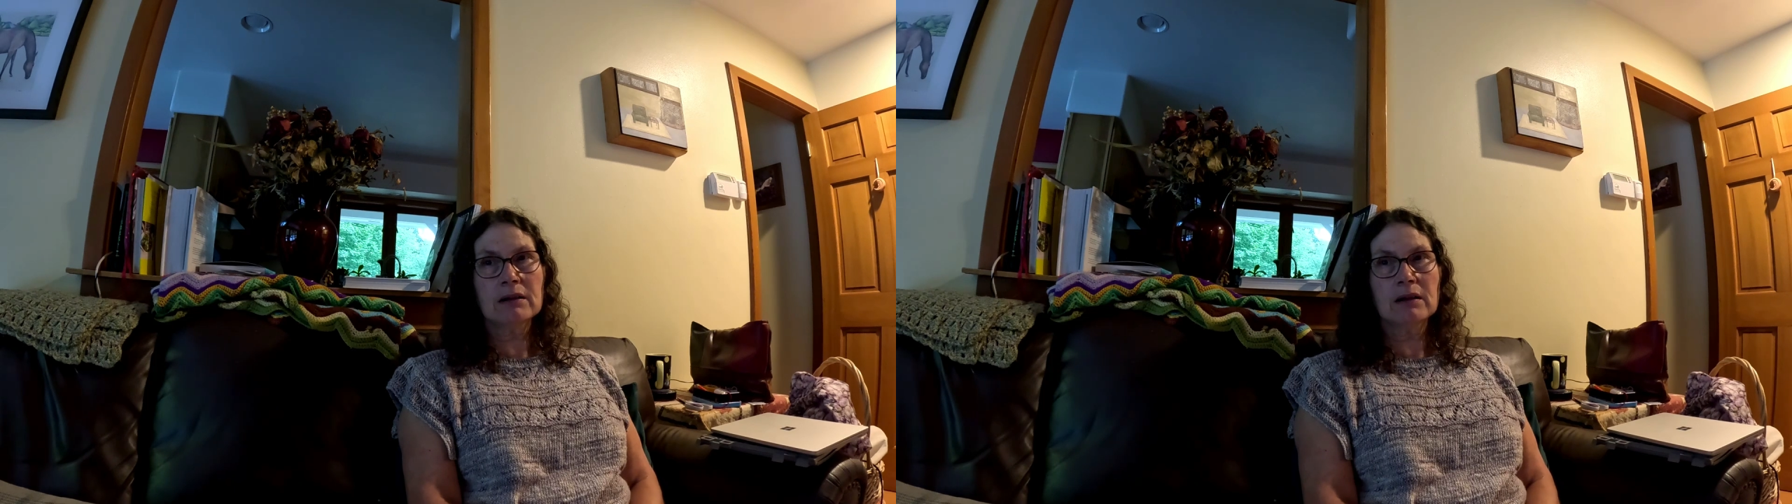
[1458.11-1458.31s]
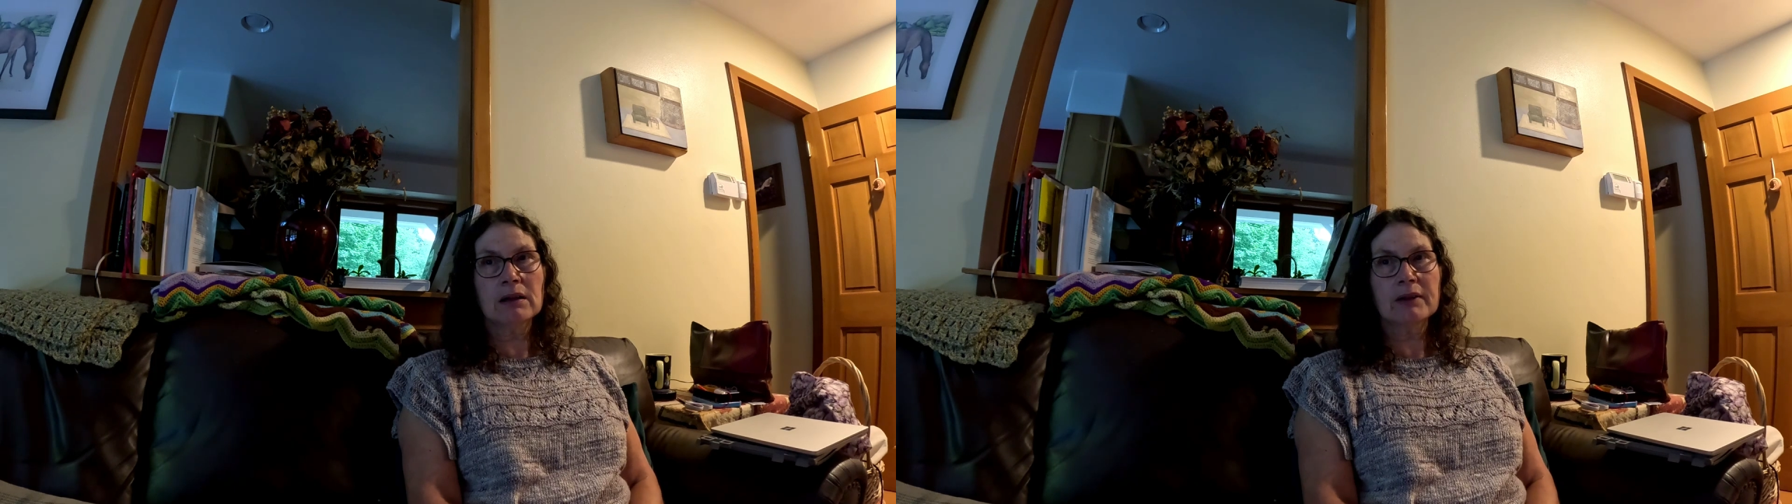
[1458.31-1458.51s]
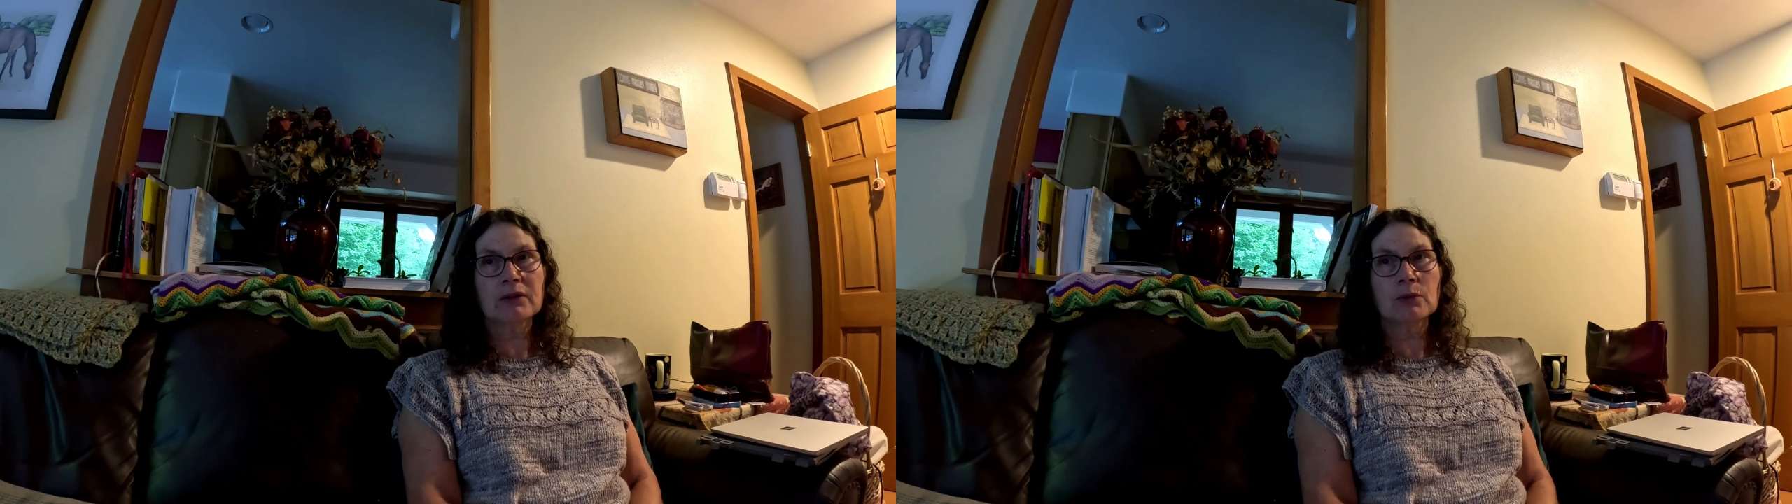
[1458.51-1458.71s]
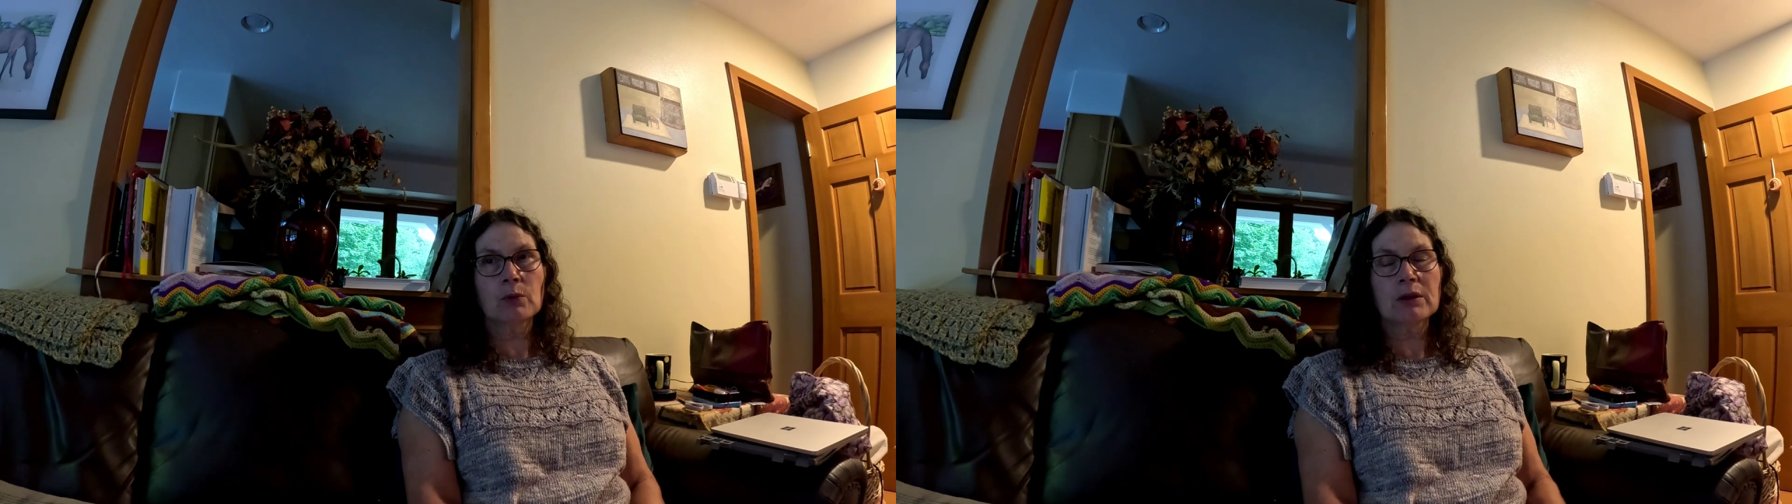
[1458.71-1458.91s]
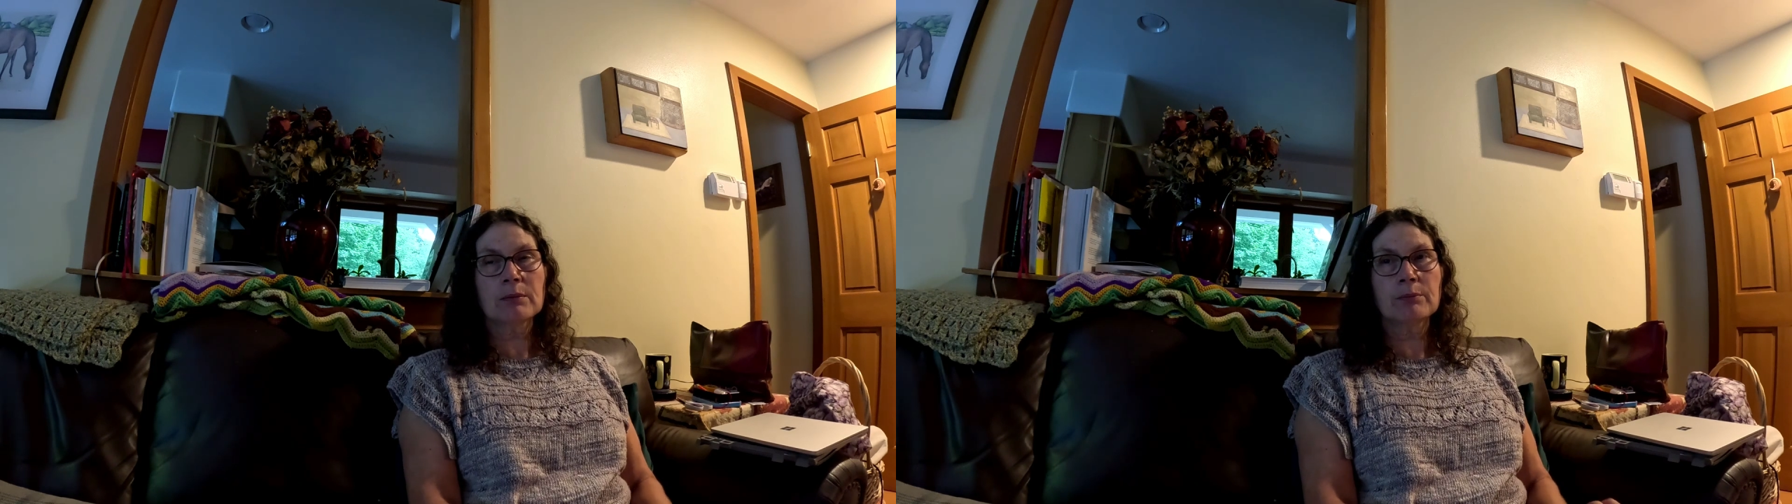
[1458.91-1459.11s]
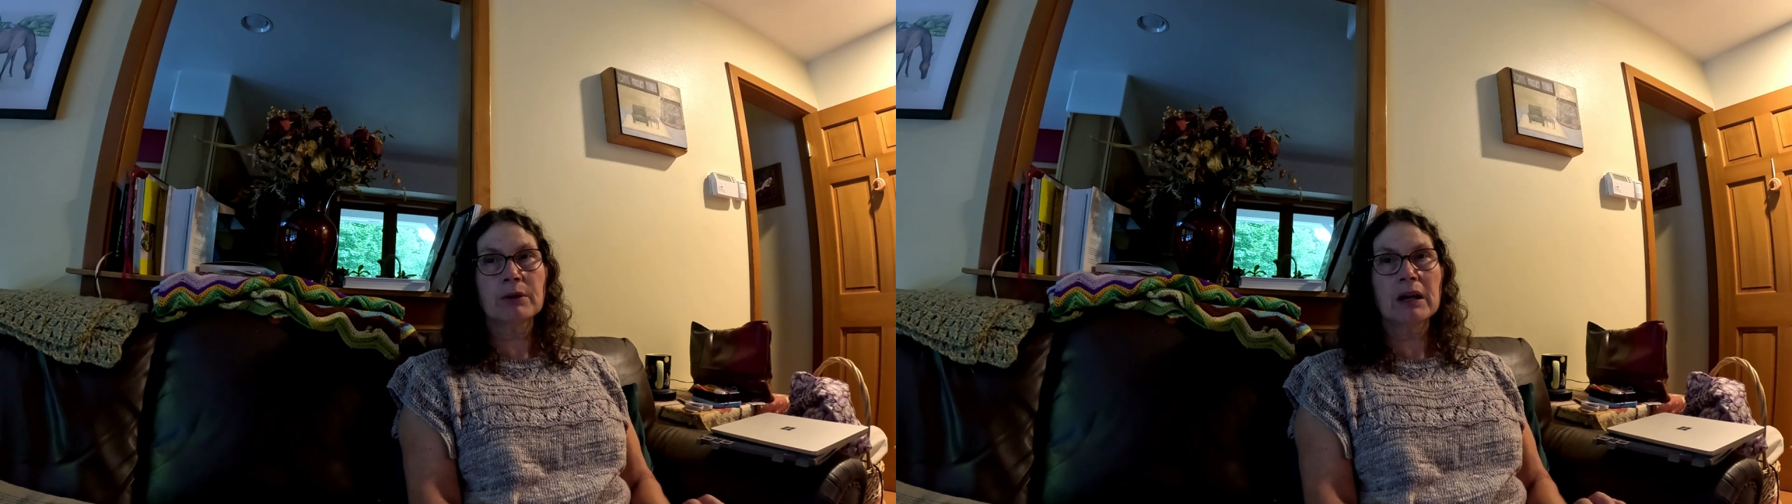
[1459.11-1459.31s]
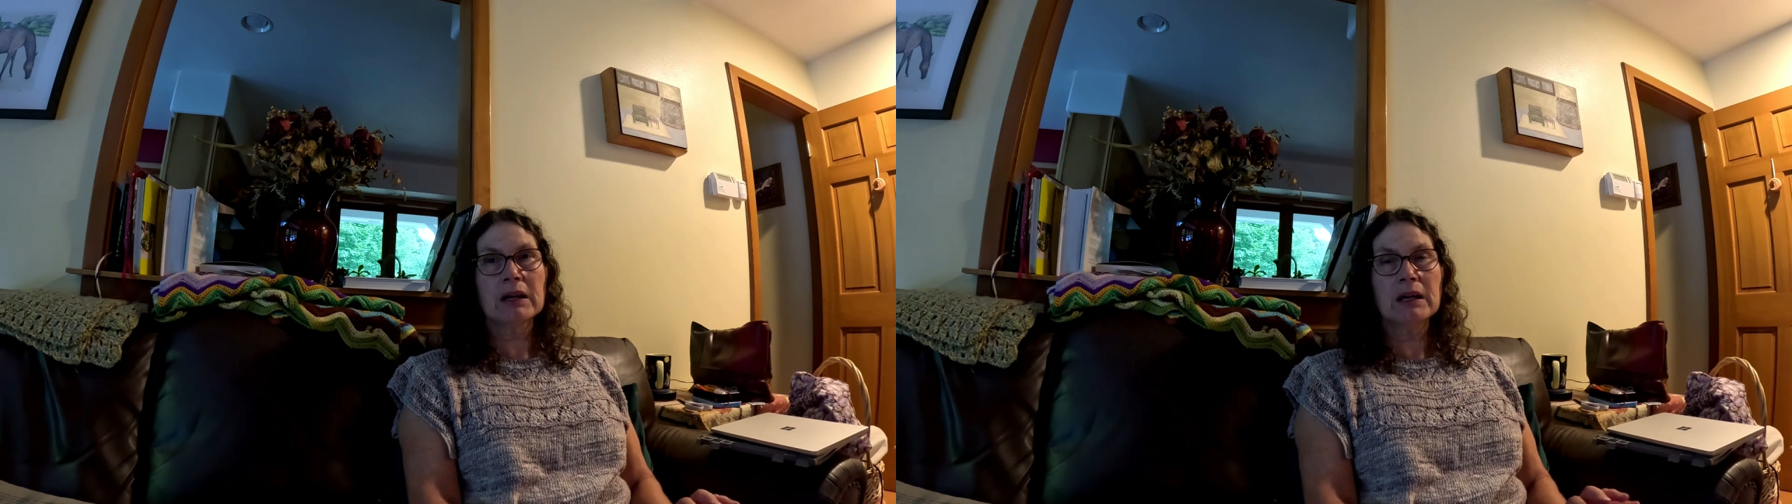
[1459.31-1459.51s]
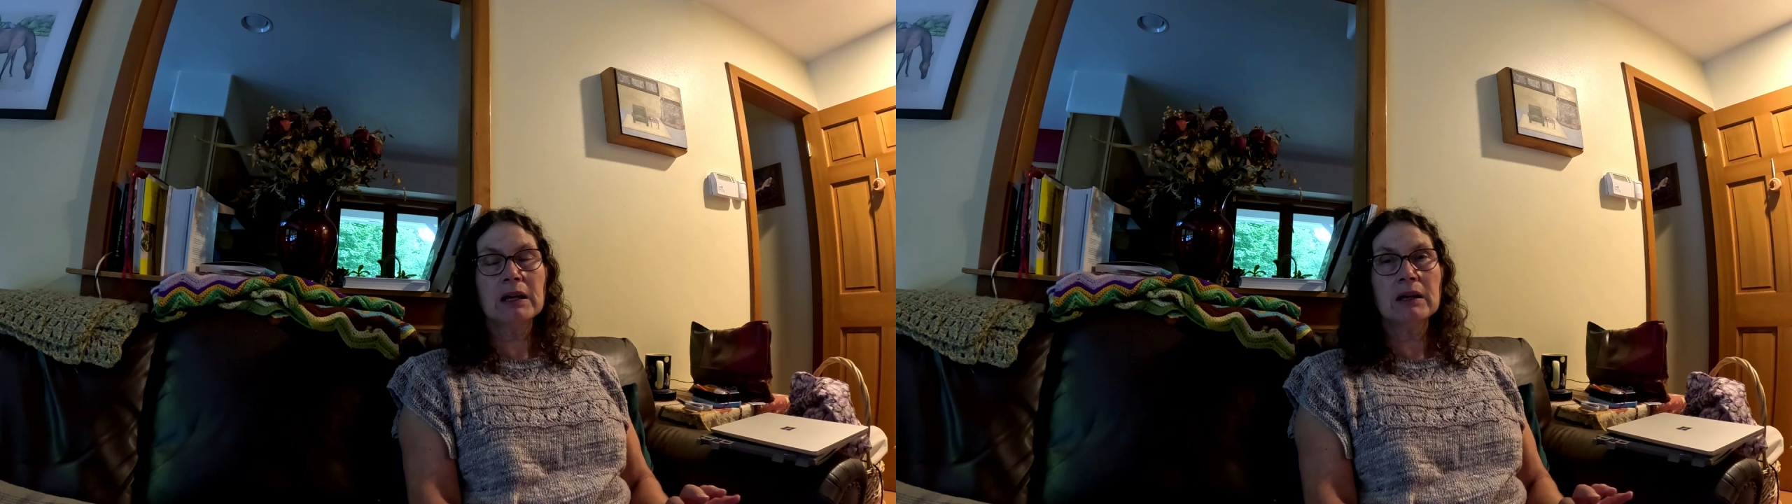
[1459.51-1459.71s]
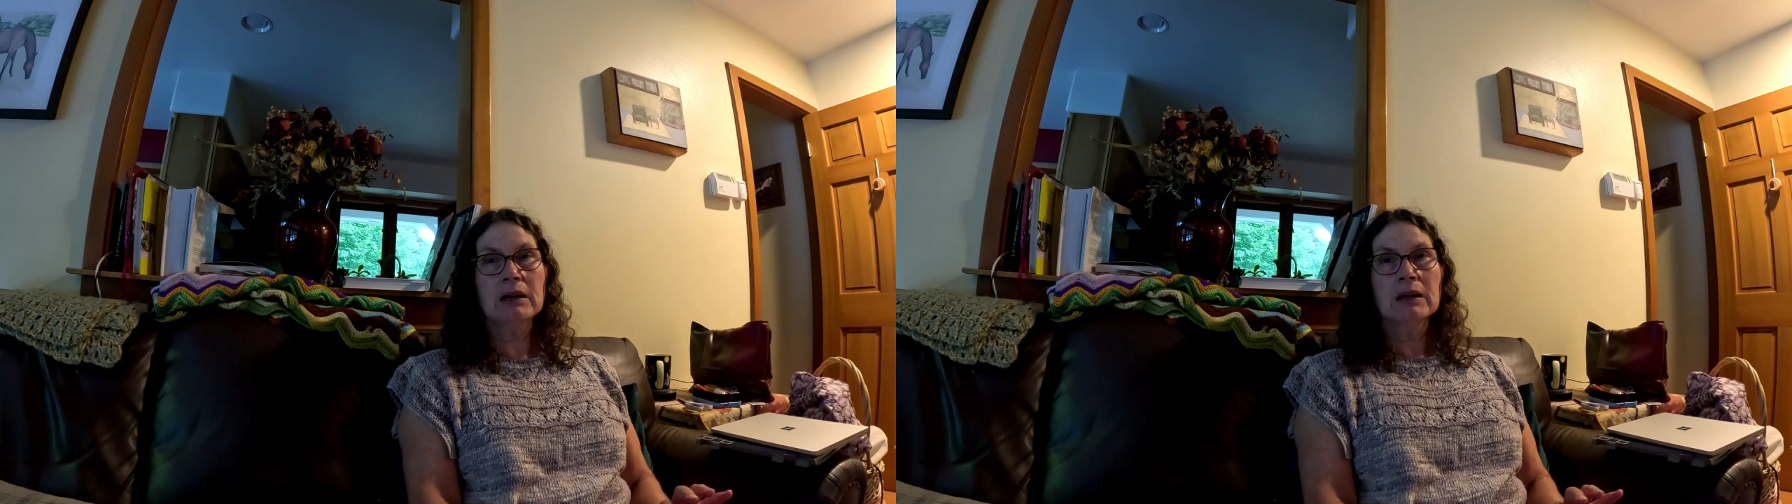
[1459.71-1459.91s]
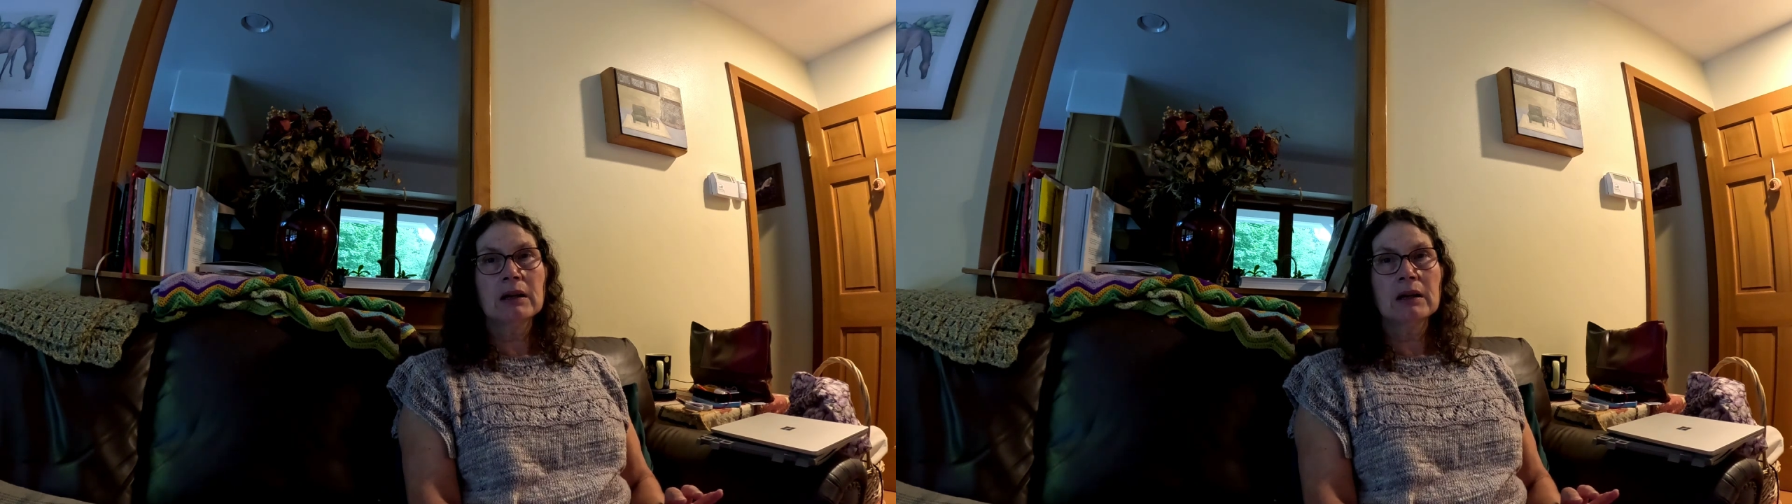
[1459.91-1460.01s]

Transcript: a lesson with Bragi.